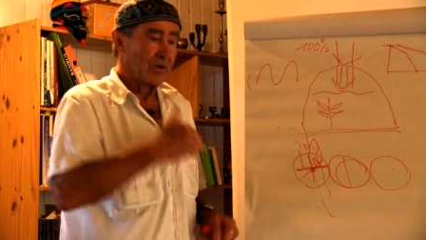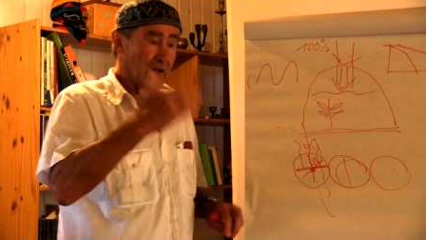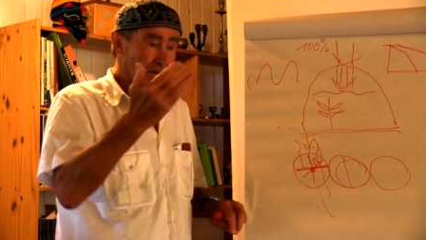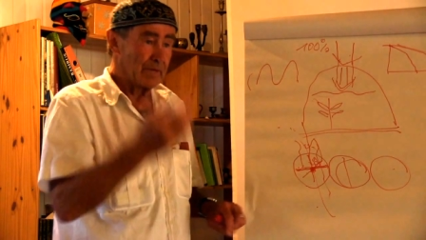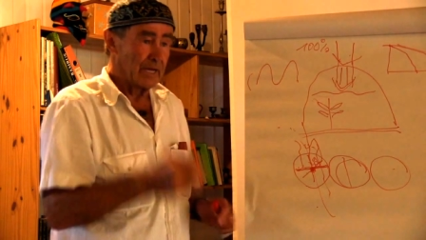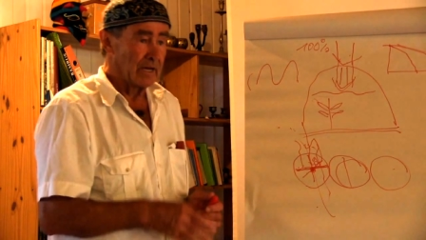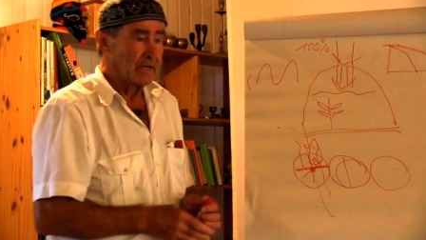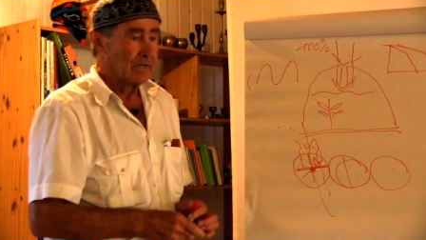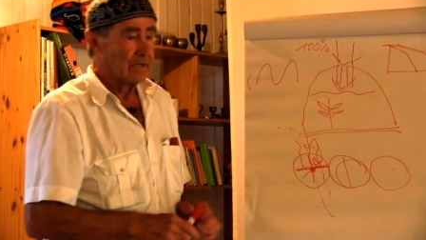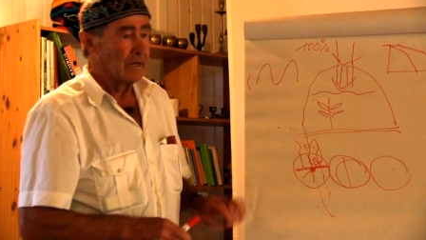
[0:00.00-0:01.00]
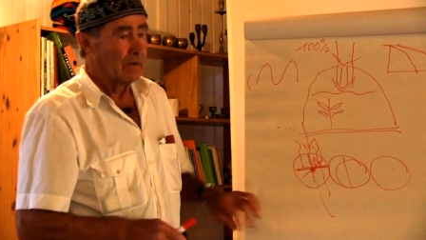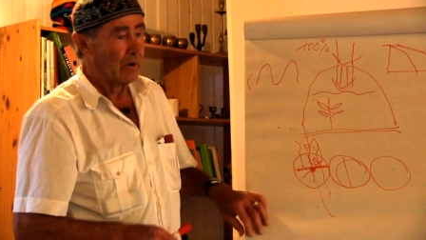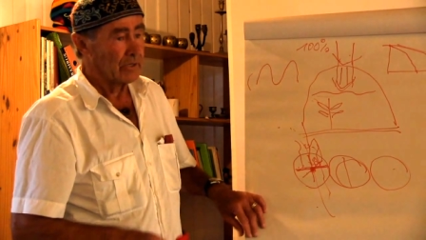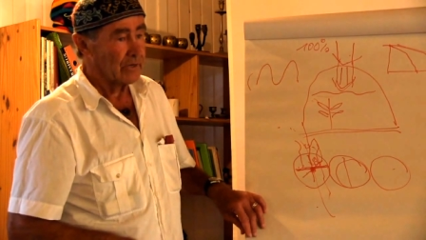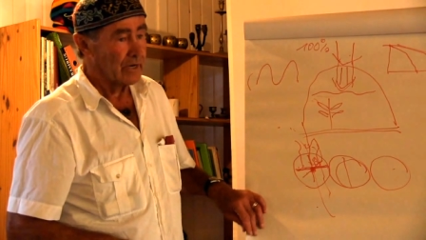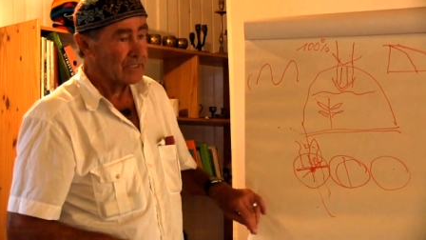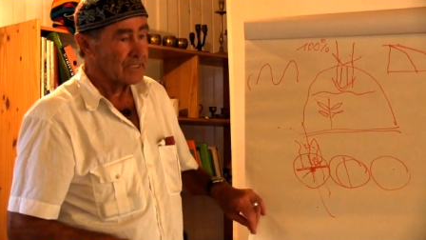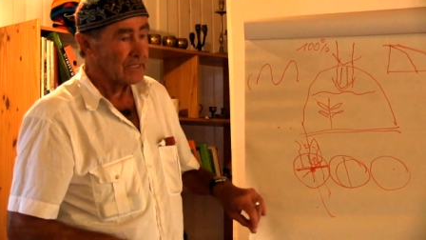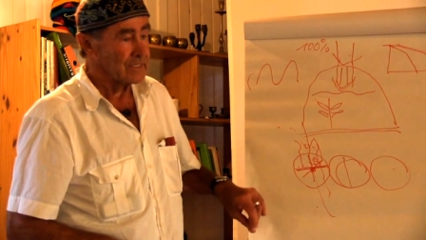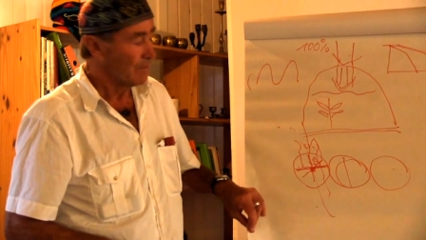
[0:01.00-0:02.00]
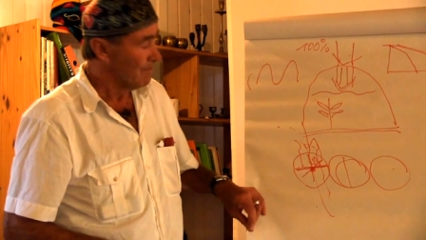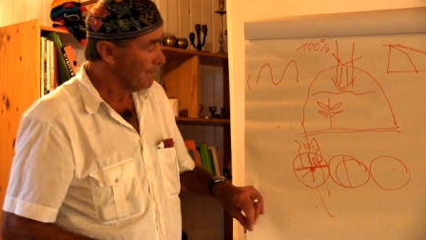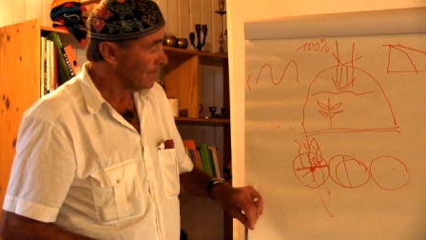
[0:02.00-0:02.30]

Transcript: Can be a modular system.